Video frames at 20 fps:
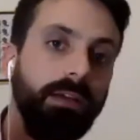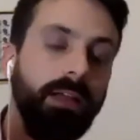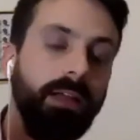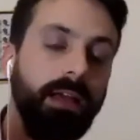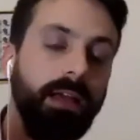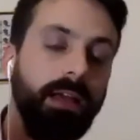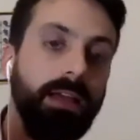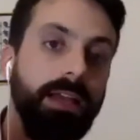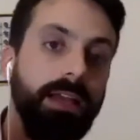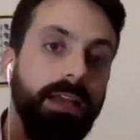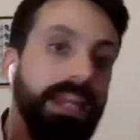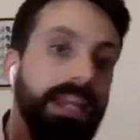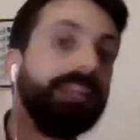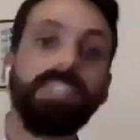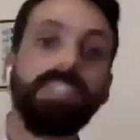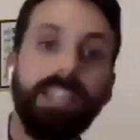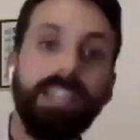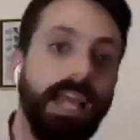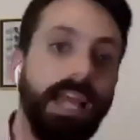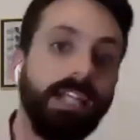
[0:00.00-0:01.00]
an
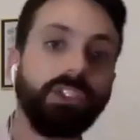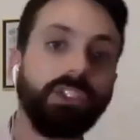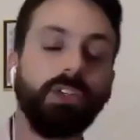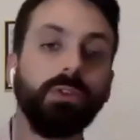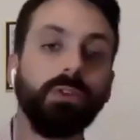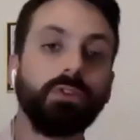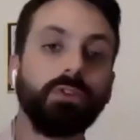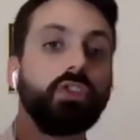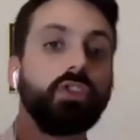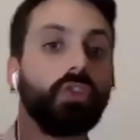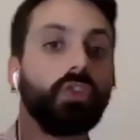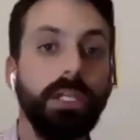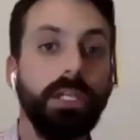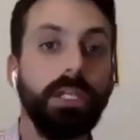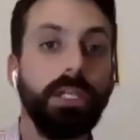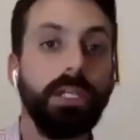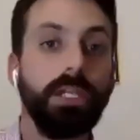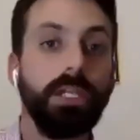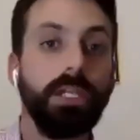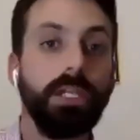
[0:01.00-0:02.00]
international treaty
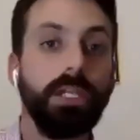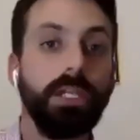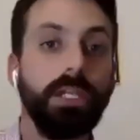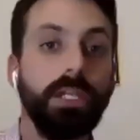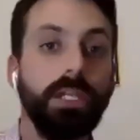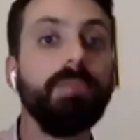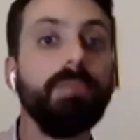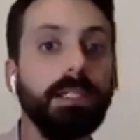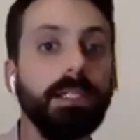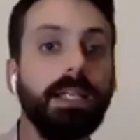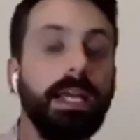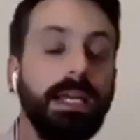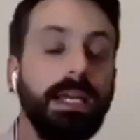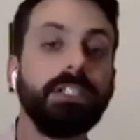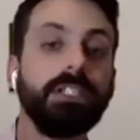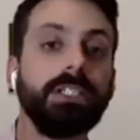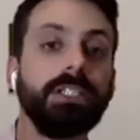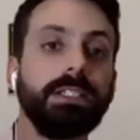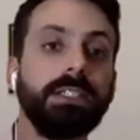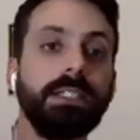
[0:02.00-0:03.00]
among government
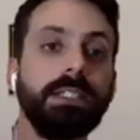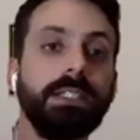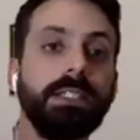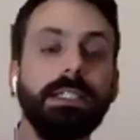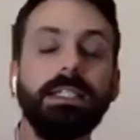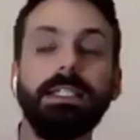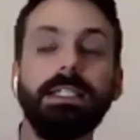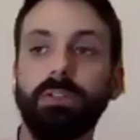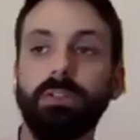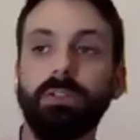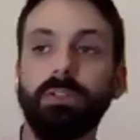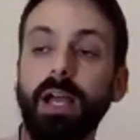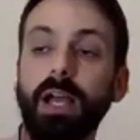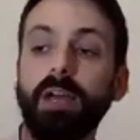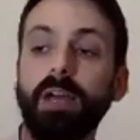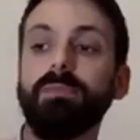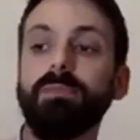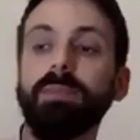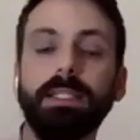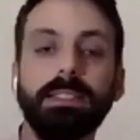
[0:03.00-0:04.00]
agencies or
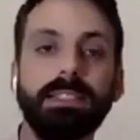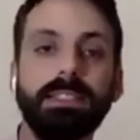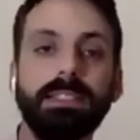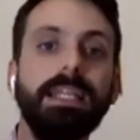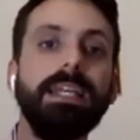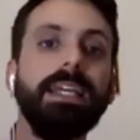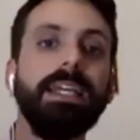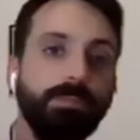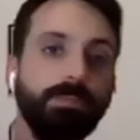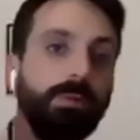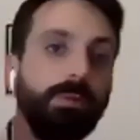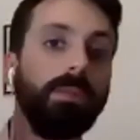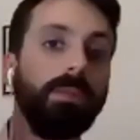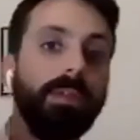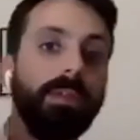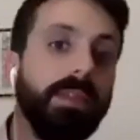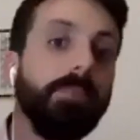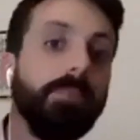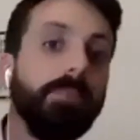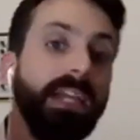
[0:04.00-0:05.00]
governments is
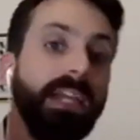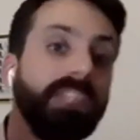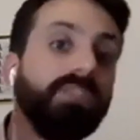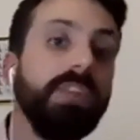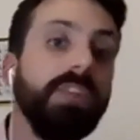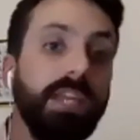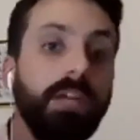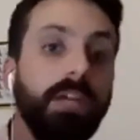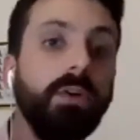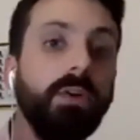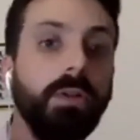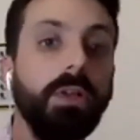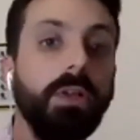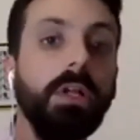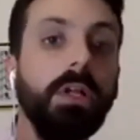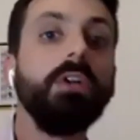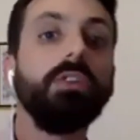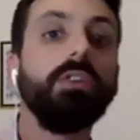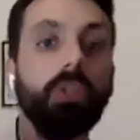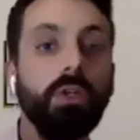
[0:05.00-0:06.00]
probably the best vehicle
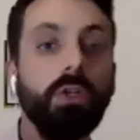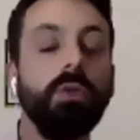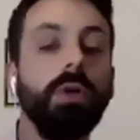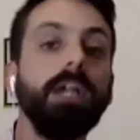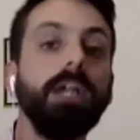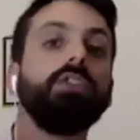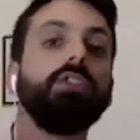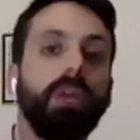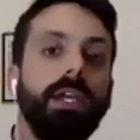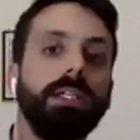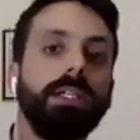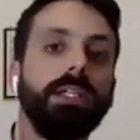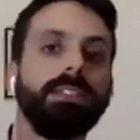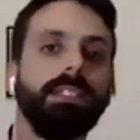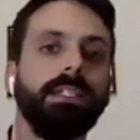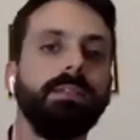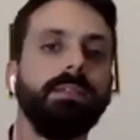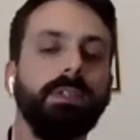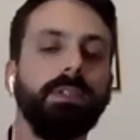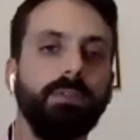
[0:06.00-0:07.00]
to address
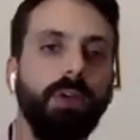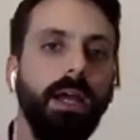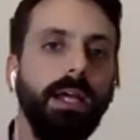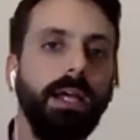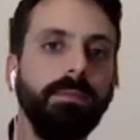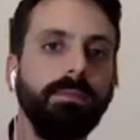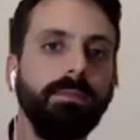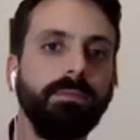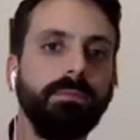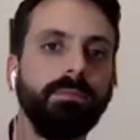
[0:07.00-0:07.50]
it, right?